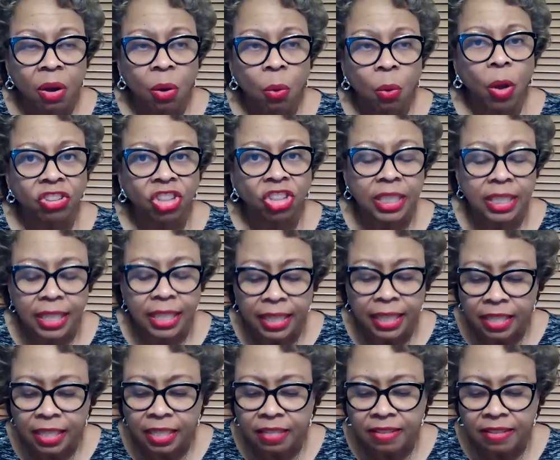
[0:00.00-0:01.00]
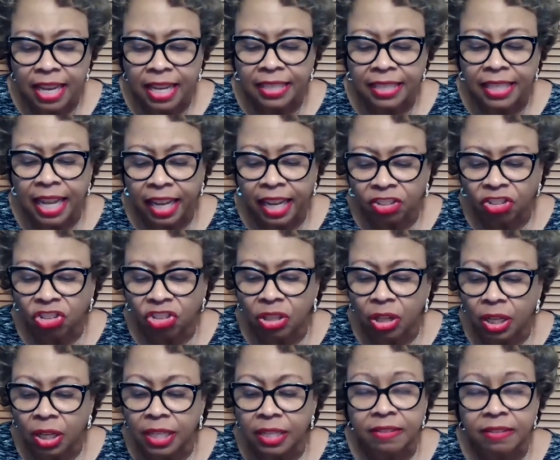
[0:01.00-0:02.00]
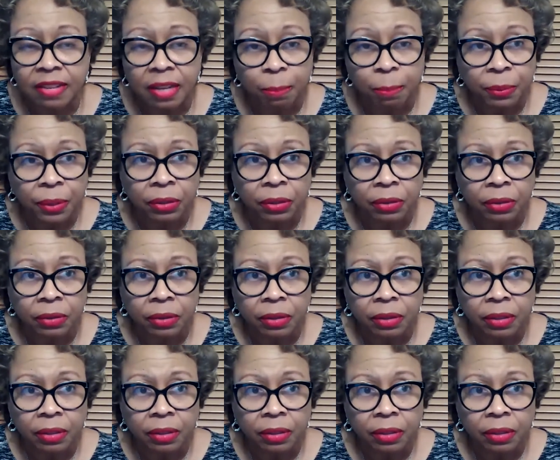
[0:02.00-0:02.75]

While she is a national exemplar,